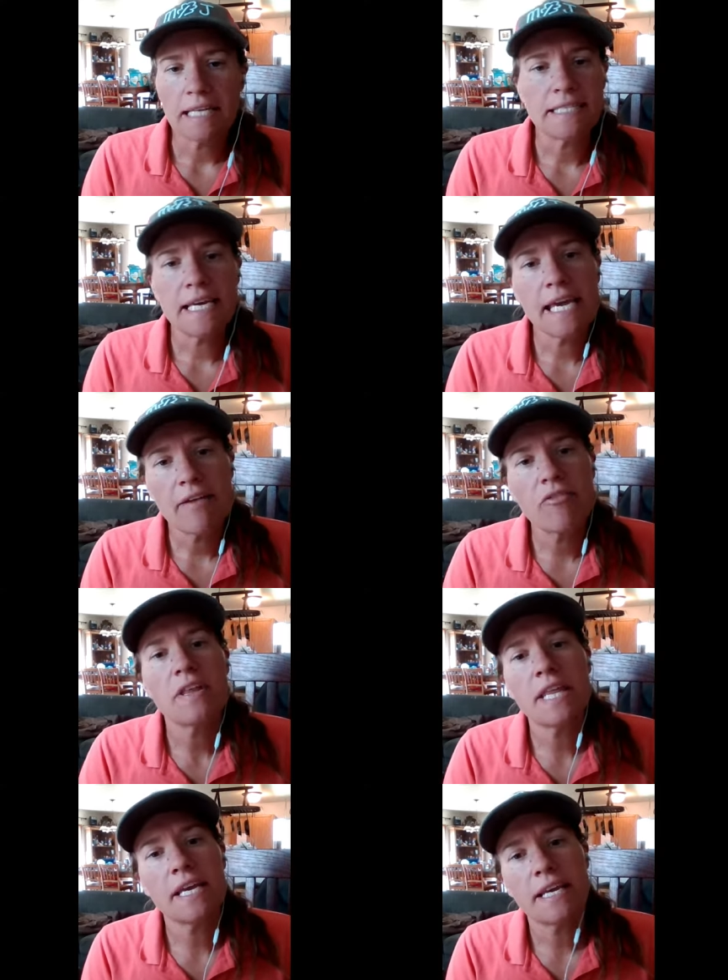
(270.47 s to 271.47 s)
take
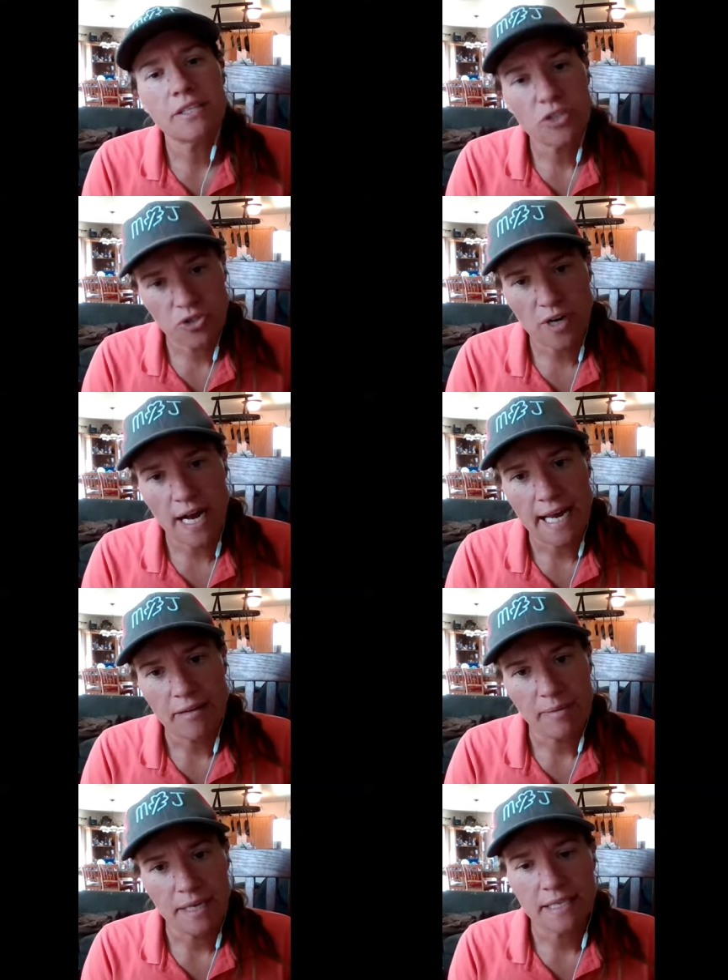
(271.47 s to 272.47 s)
everything in
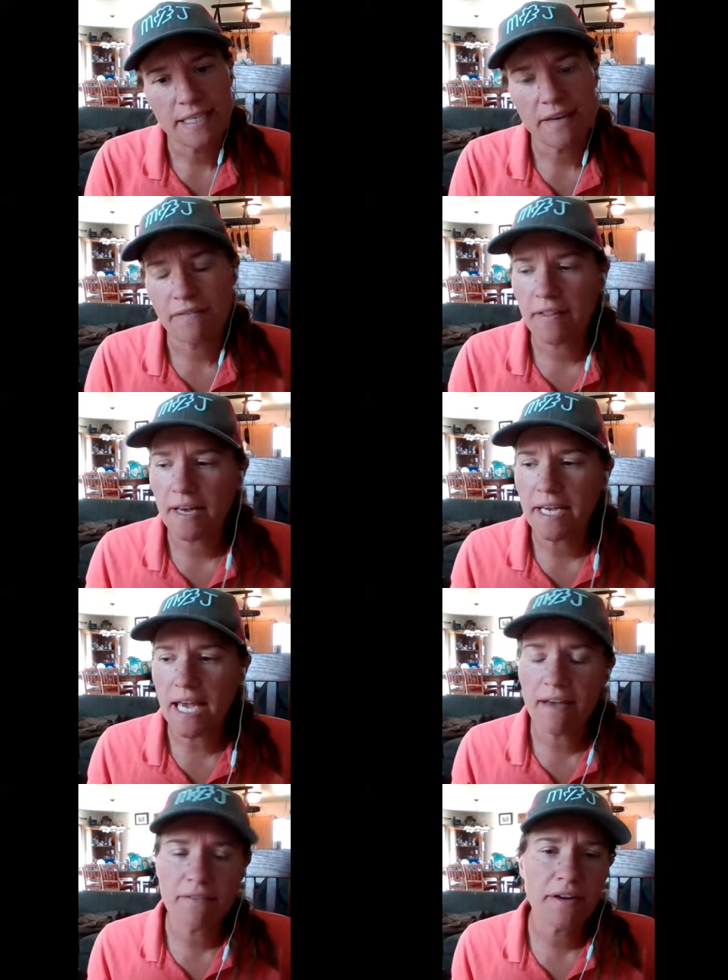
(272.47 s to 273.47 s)
stride, because I felt like
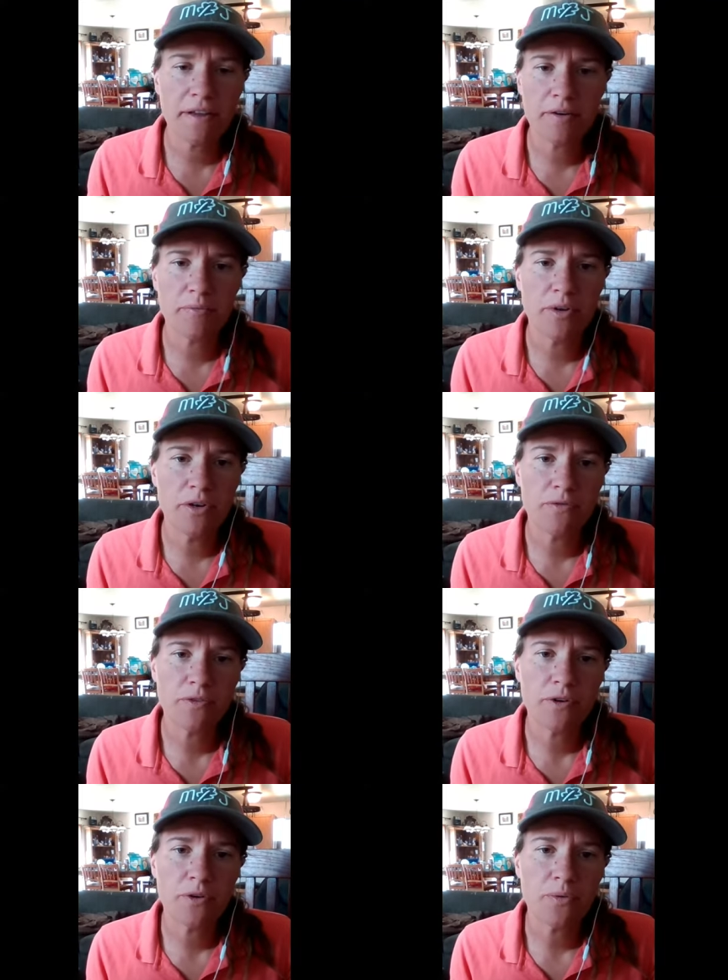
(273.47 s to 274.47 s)
every other
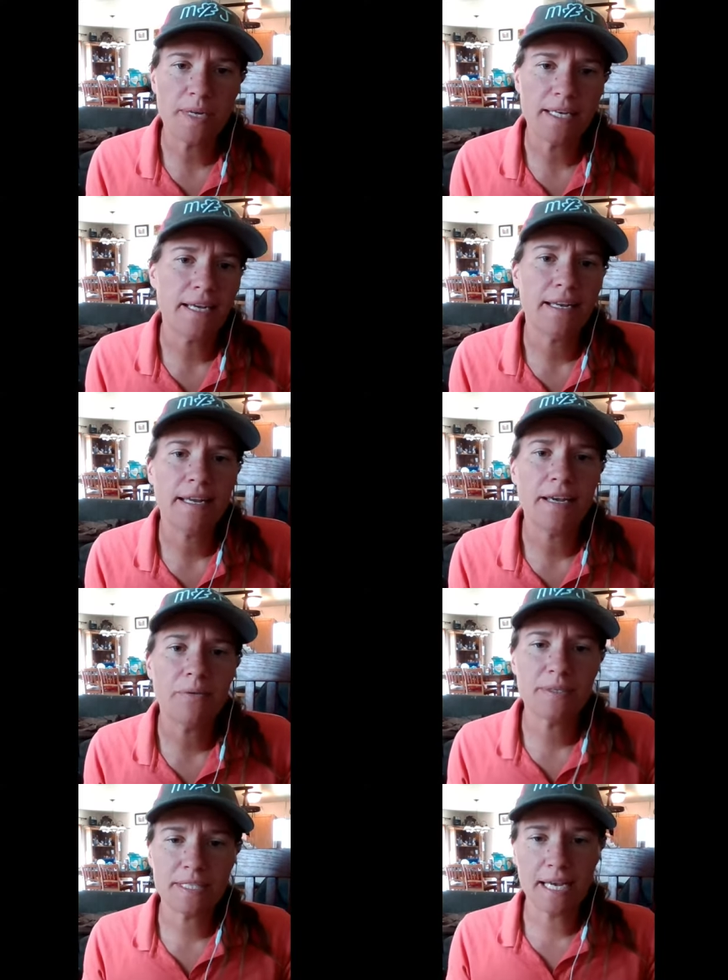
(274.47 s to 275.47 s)
maneuver we did, it
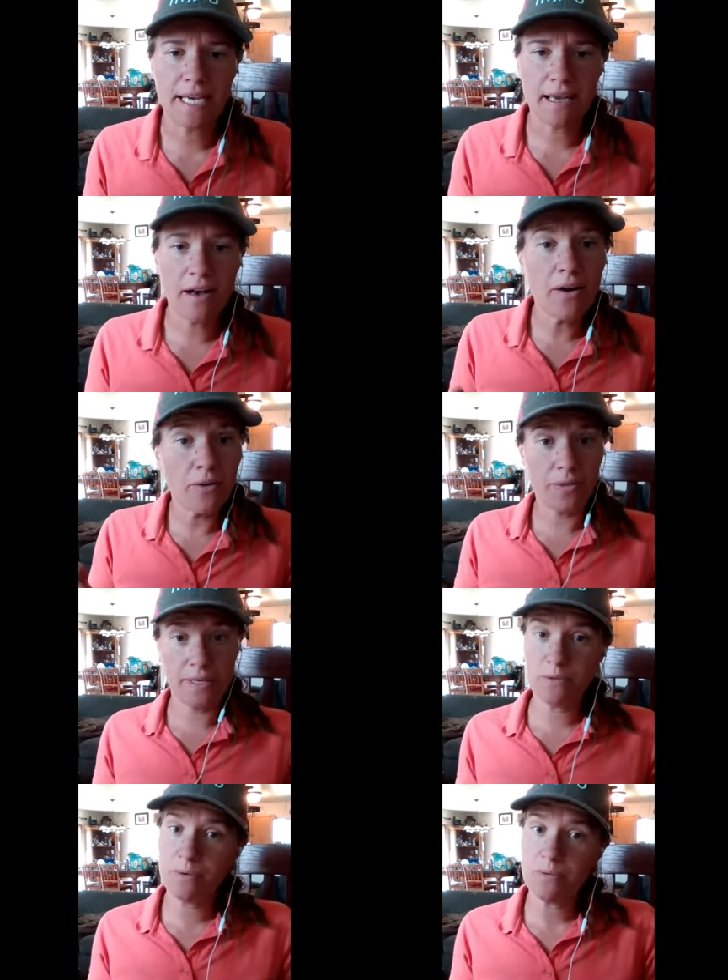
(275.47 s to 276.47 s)
was like, oh,
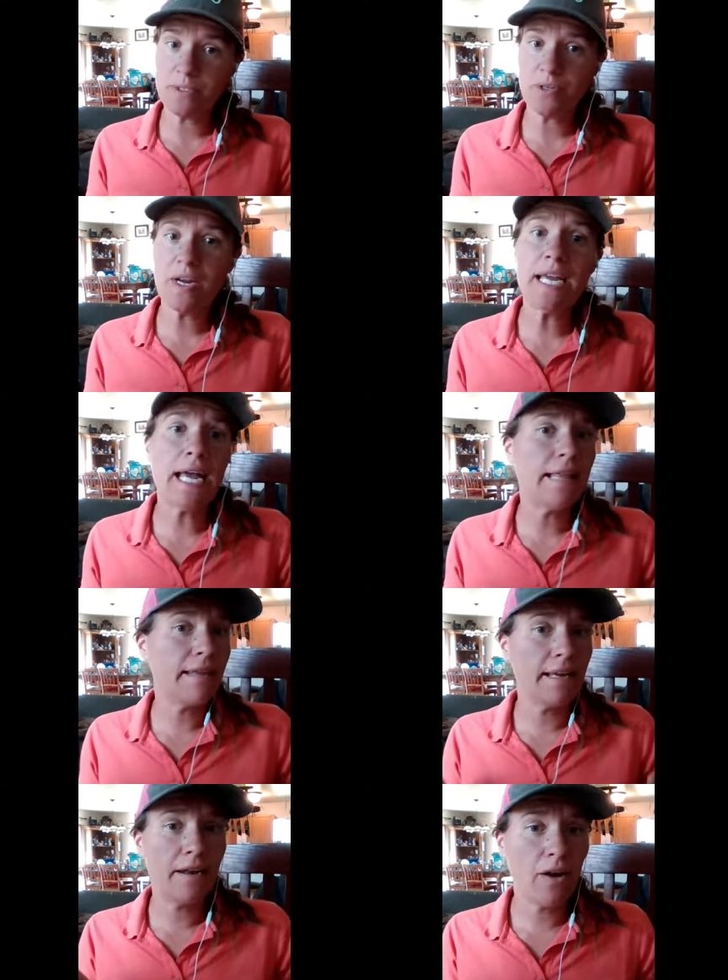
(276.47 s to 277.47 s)
this one was great, and
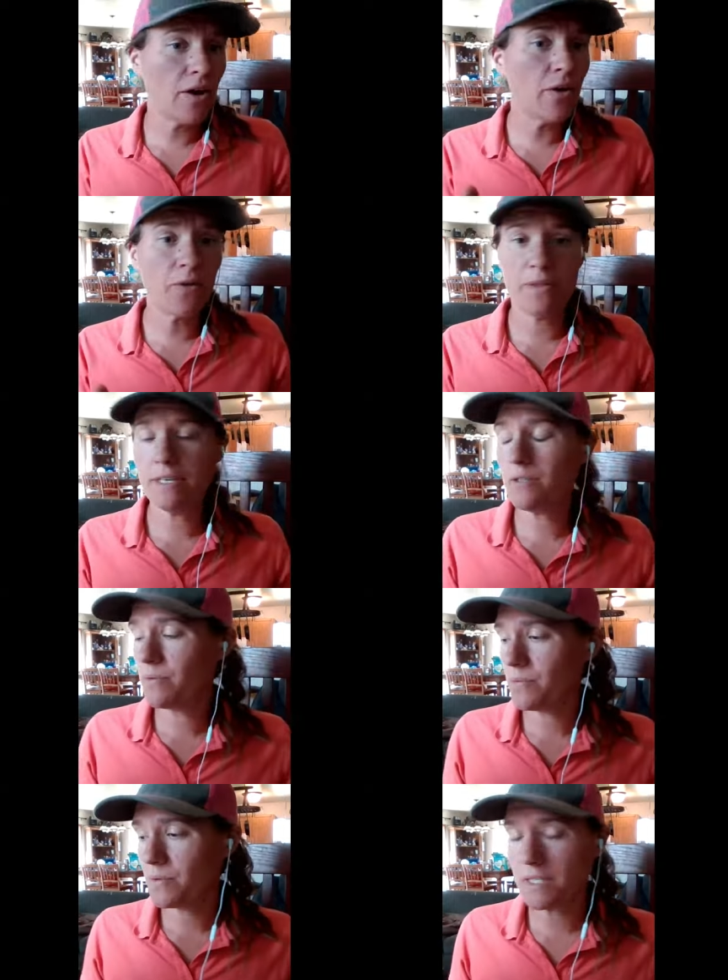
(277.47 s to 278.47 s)
then, oh, this
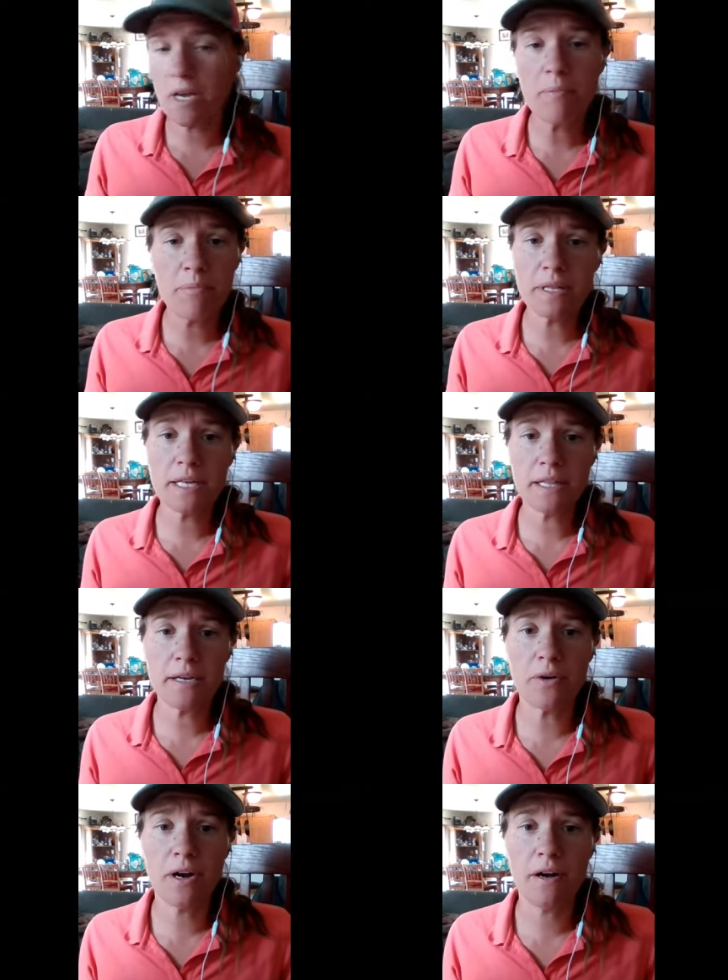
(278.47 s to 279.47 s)
one was
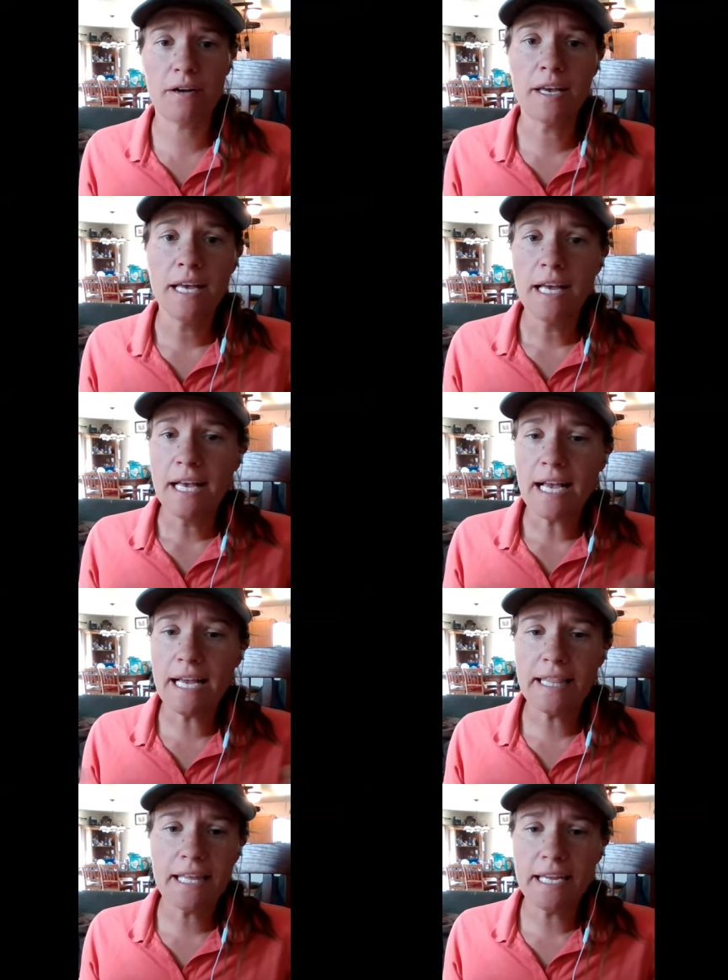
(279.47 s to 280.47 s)
completely wrong.
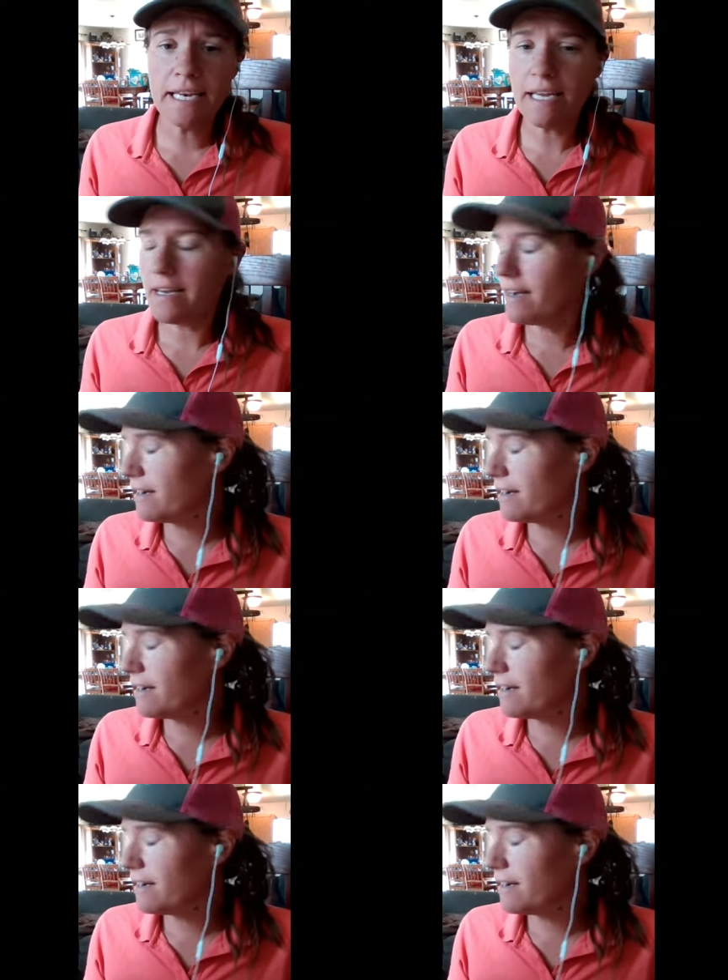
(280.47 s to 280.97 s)
And then